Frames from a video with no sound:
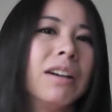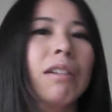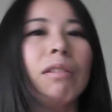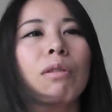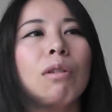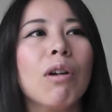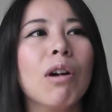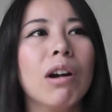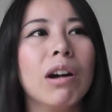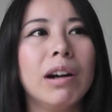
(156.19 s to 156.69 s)

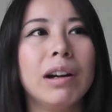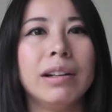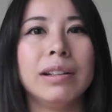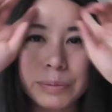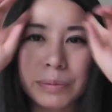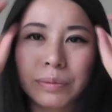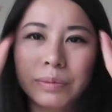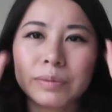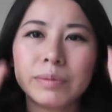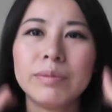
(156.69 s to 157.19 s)
or
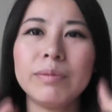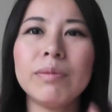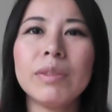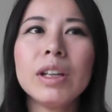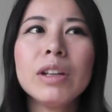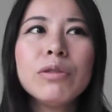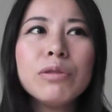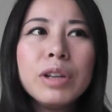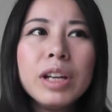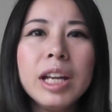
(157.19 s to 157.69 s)

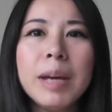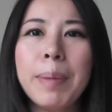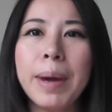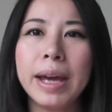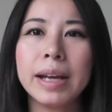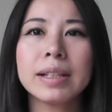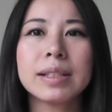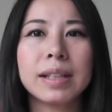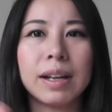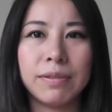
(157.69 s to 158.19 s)
really
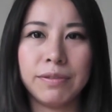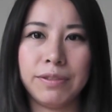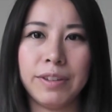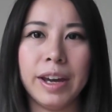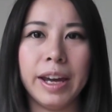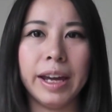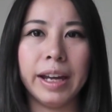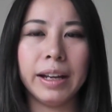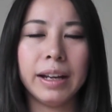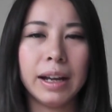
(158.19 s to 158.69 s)
pick
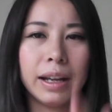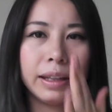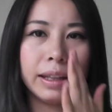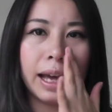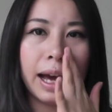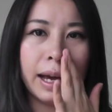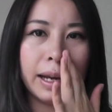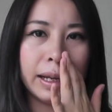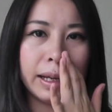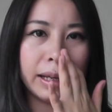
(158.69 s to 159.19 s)
something
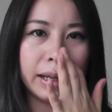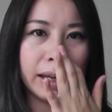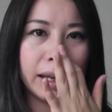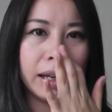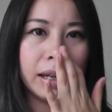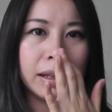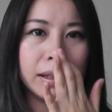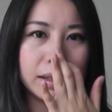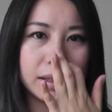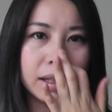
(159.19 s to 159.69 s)
that it
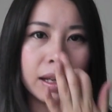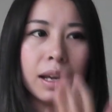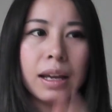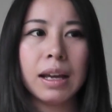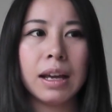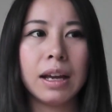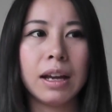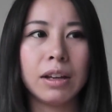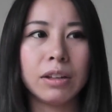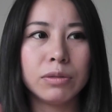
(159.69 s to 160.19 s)
is
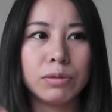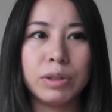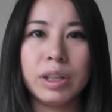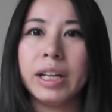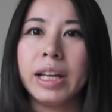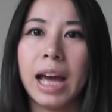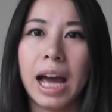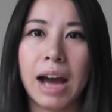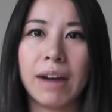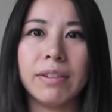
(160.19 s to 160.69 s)

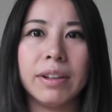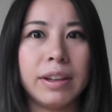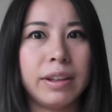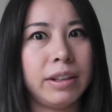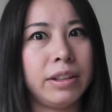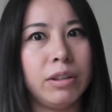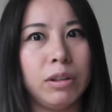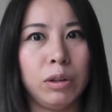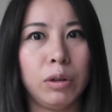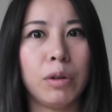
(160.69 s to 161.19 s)
really have the
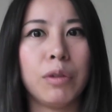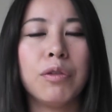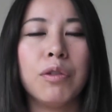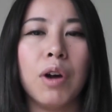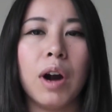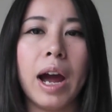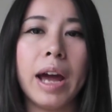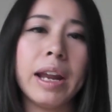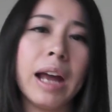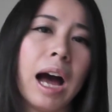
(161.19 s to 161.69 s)
thing you look
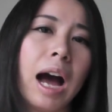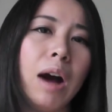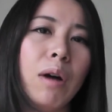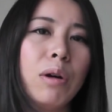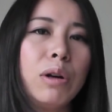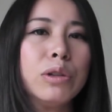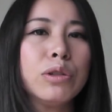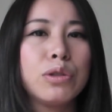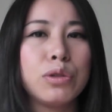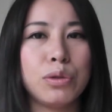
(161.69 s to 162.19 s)
for. And I
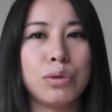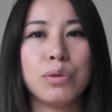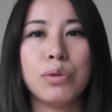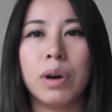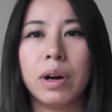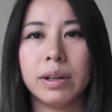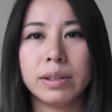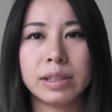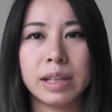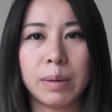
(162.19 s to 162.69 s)
will
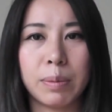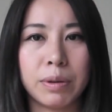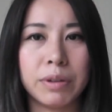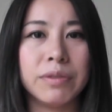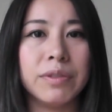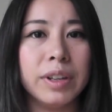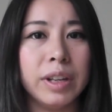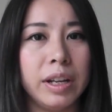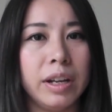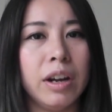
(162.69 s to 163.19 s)
do a
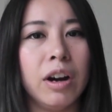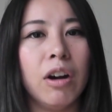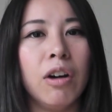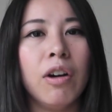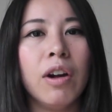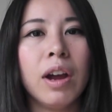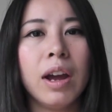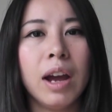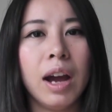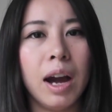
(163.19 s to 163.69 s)
separate
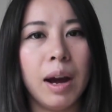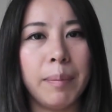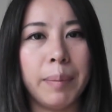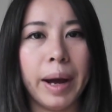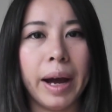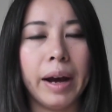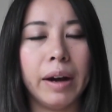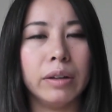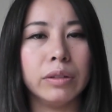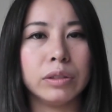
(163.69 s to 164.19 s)
video
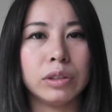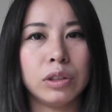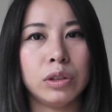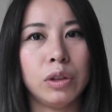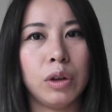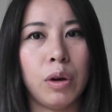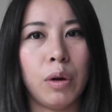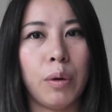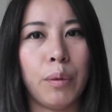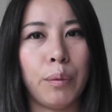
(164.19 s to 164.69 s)
about,
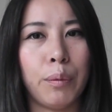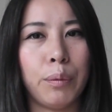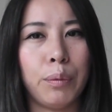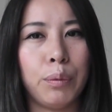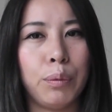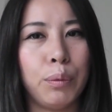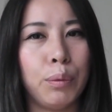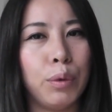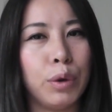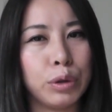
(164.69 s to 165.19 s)
you know,
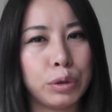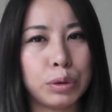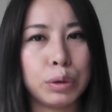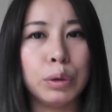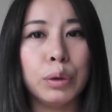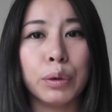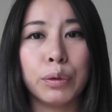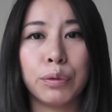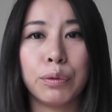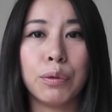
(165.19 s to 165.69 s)
what
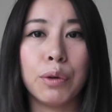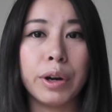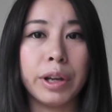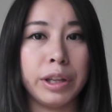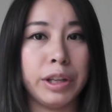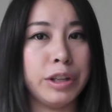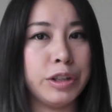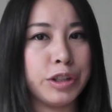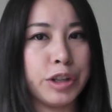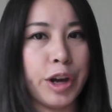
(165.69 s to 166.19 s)
to look for
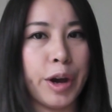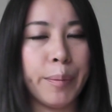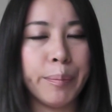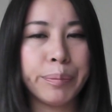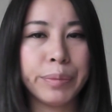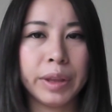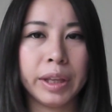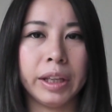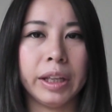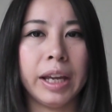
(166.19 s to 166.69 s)
in the gym.
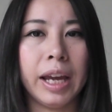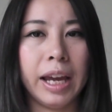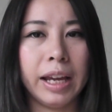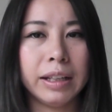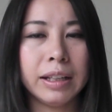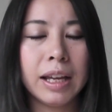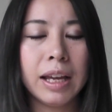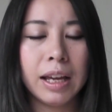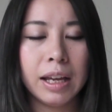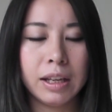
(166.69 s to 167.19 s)
Okay.
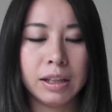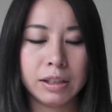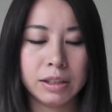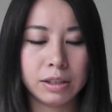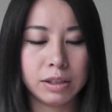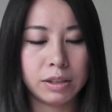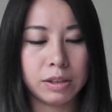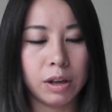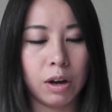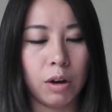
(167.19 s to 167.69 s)

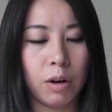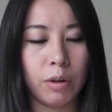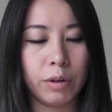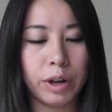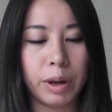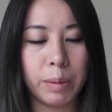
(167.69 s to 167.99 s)
So